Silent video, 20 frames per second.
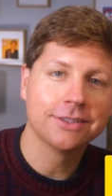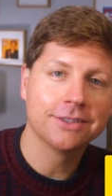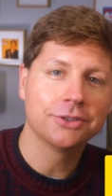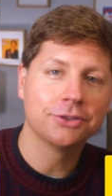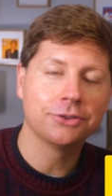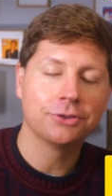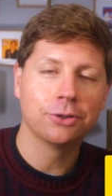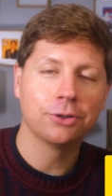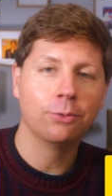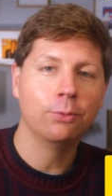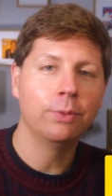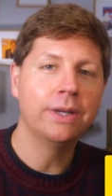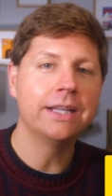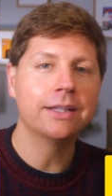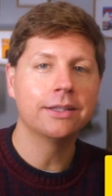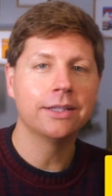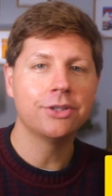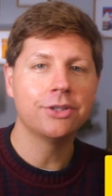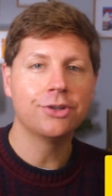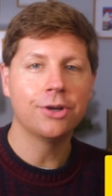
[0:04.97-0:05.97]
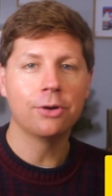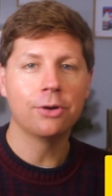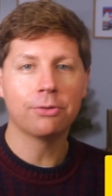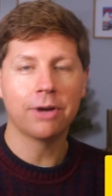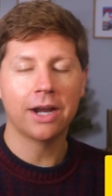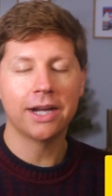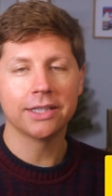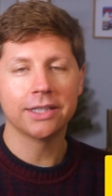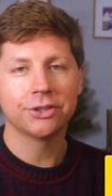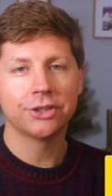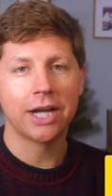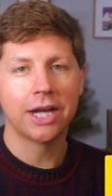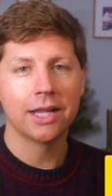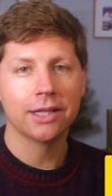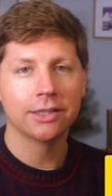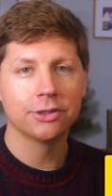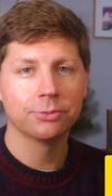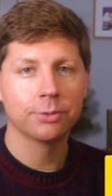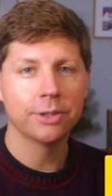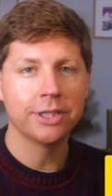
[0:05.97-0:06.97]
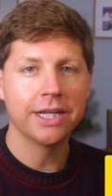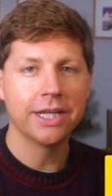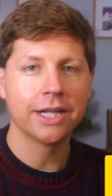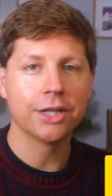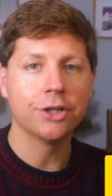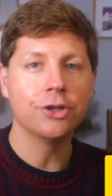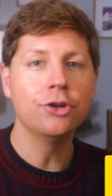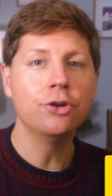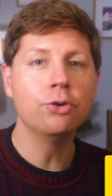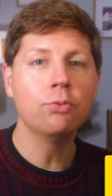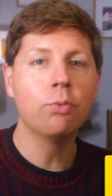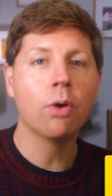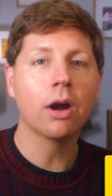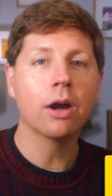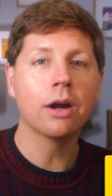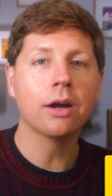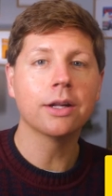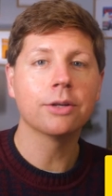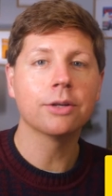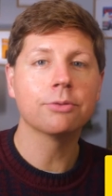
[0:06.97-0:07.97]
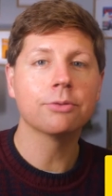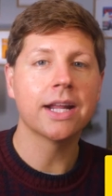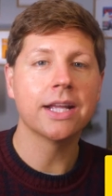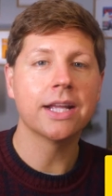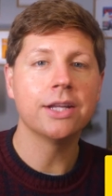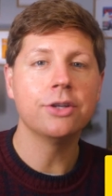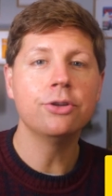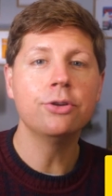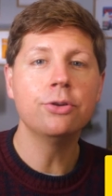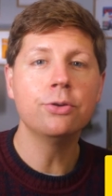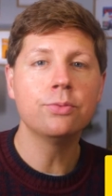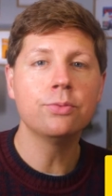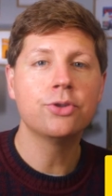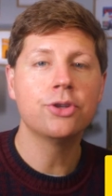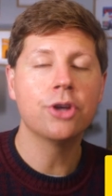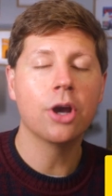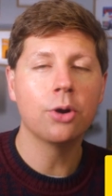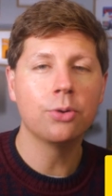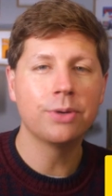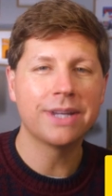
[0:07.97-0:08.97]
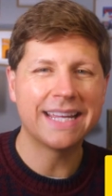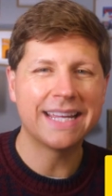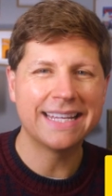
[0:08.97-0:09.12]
This is your weekly joke writing challenge where you get a new word and write a new joke